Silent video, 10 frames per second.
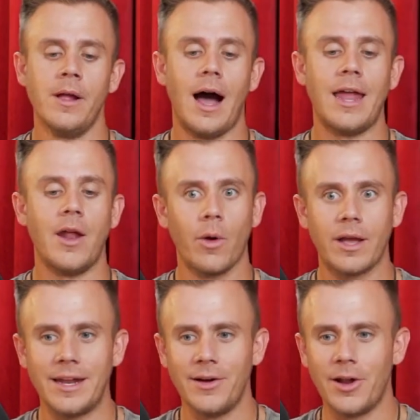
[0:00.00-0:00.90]
I know we're
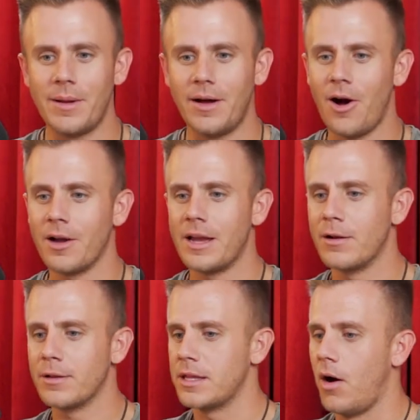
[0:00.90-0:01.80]
getting a little bit long
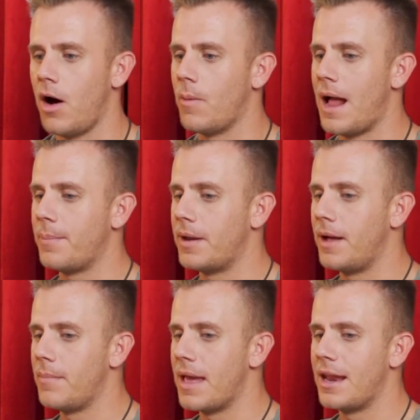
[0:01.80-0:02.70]
here, so I'll wrap it
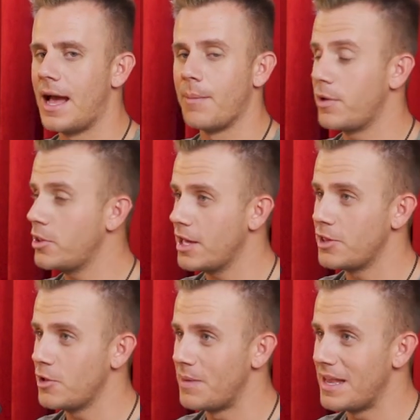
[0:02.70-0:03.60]
up, man. I appreciate
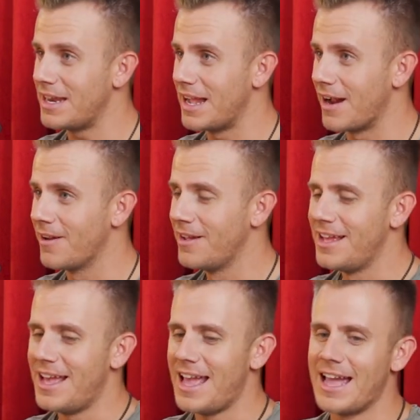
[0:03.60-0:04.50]
you being here.
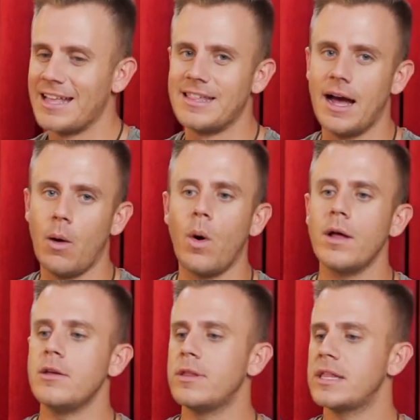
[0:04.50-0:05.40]
And
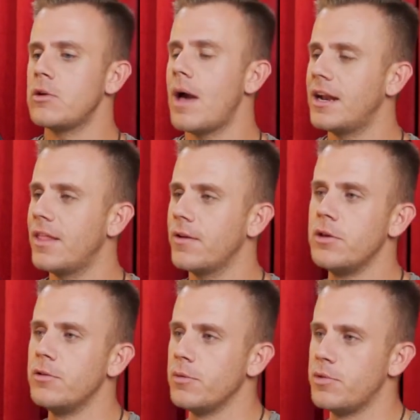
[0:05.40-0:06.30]
what you said, you had another
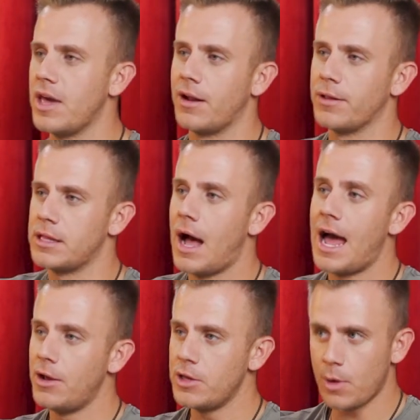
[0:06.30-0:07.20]
YouTube channel. So I
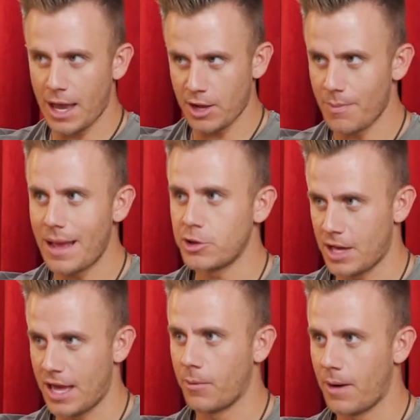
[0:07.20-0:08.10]
know you got your main
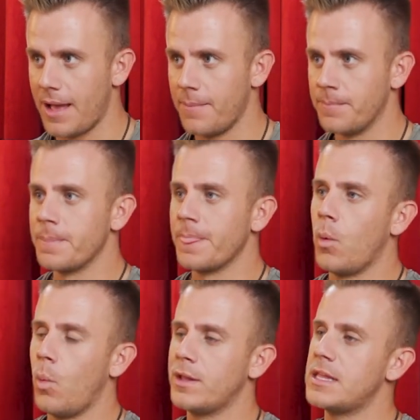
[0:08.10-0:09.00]
channel, right?
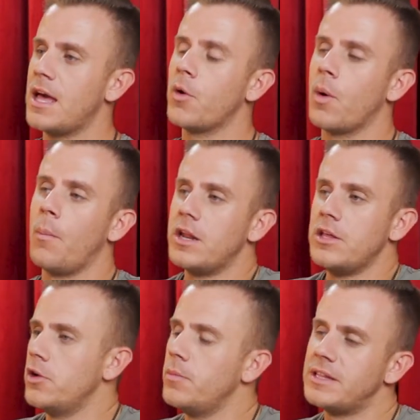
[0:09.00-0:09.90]
What's the other one? What are you
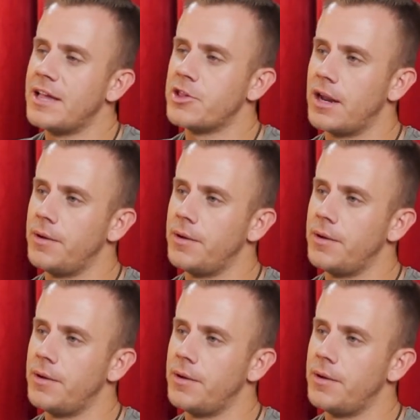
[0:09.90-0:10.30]
doing with that channel?